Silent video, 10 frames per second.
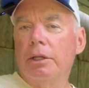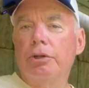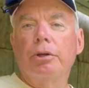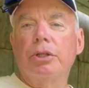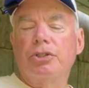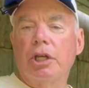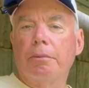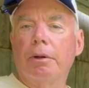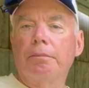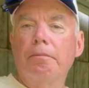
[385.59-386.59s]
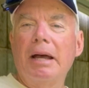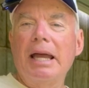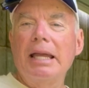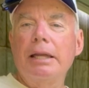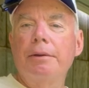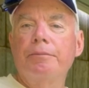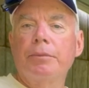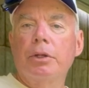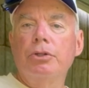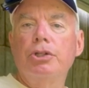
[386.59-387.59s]
during the summer: May,
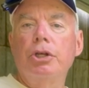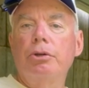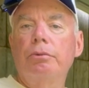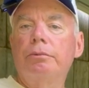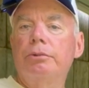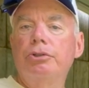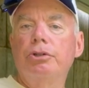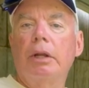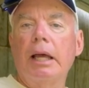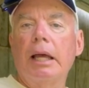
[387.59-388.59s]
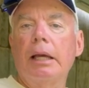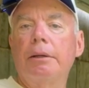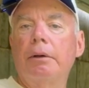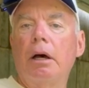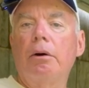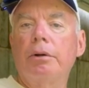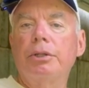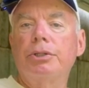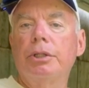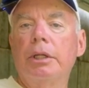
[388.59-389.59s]
June, July,
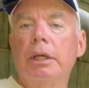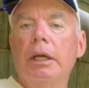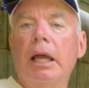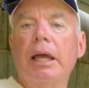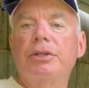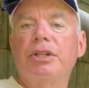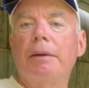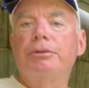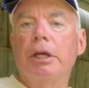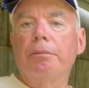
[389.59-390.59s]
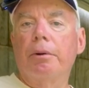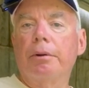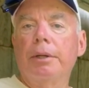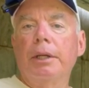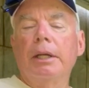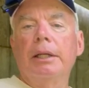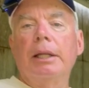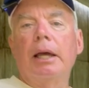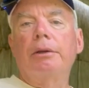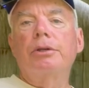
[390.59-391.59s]
August, and September.
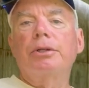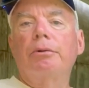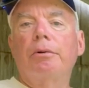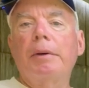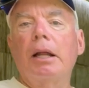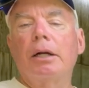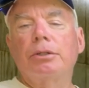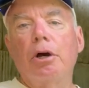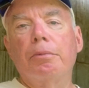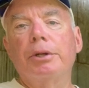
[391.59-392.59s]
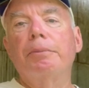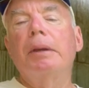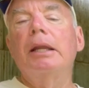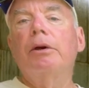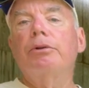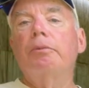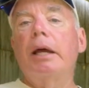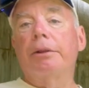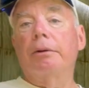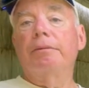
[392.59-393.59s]
Now you say, well, what about October? Depending on the
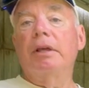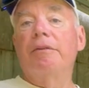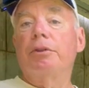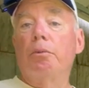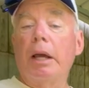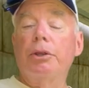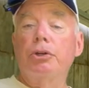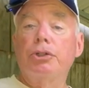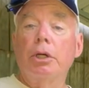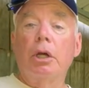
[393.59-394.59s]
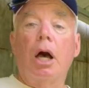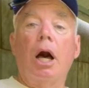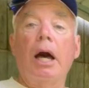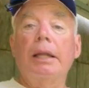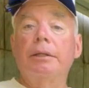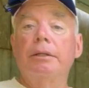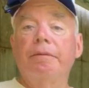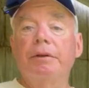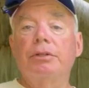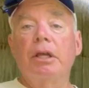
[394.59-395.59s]
weather. If the weather's hot,
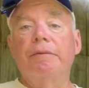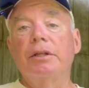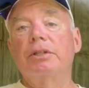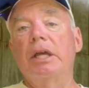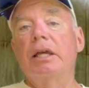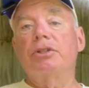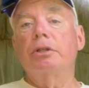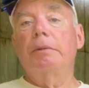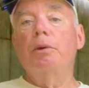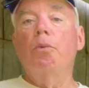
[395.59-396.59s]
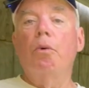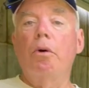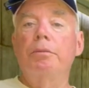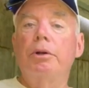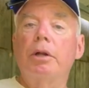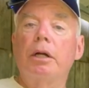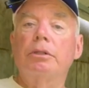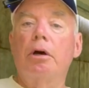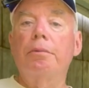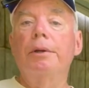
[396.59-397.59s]
if it tends to be warm during
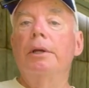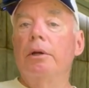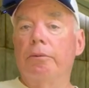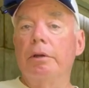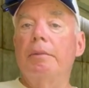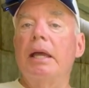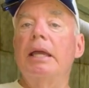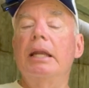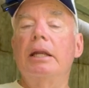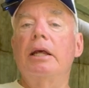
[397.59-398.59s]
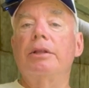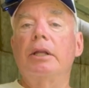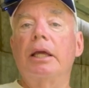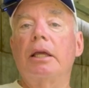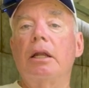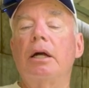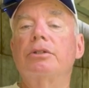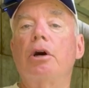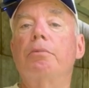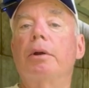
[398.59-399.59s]
October, we may hit another lick in
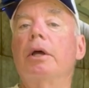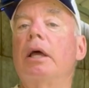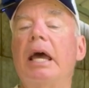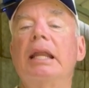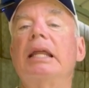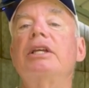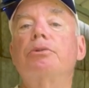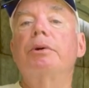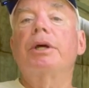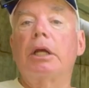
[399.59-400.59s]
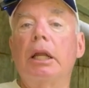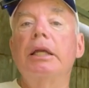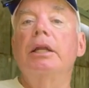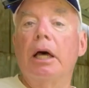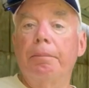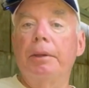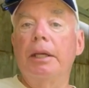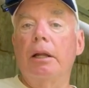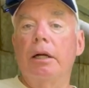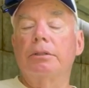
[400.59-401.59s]
October, at least with a cleanup
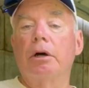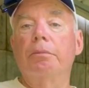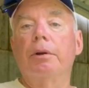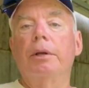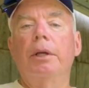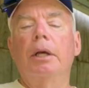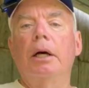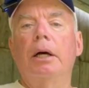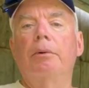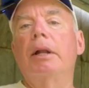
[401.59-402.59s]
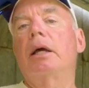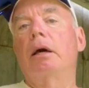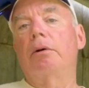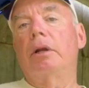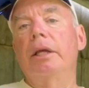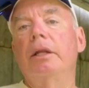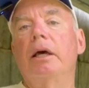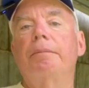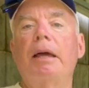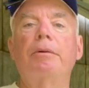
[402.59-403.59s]
in October. When I call
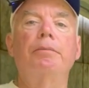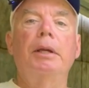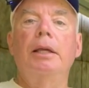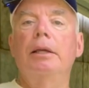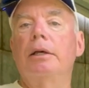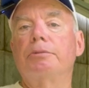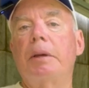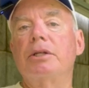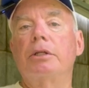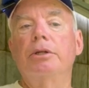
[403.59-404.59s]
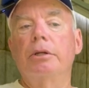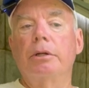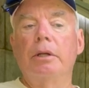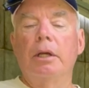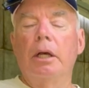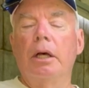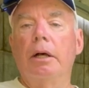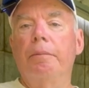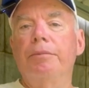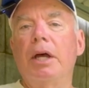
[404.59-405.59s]
cleanup, that would be especially your
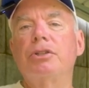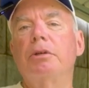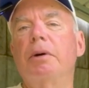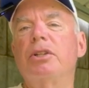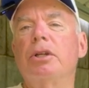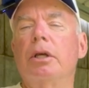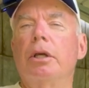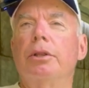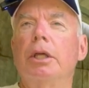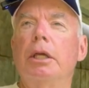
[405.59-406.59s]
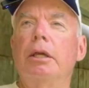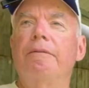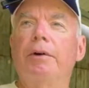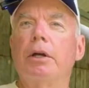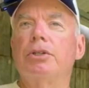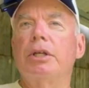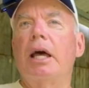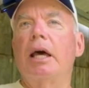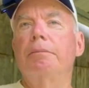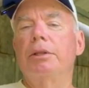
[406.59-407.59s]
not so much the
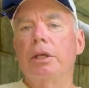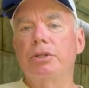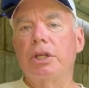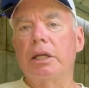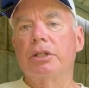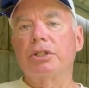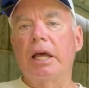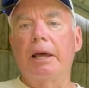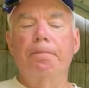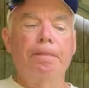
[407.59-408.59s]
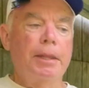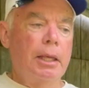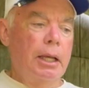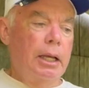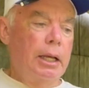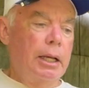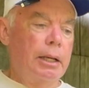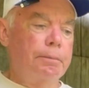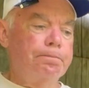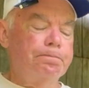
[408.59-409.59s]
fungicide, but the insecticide.
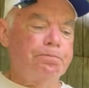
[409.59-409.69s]
Um,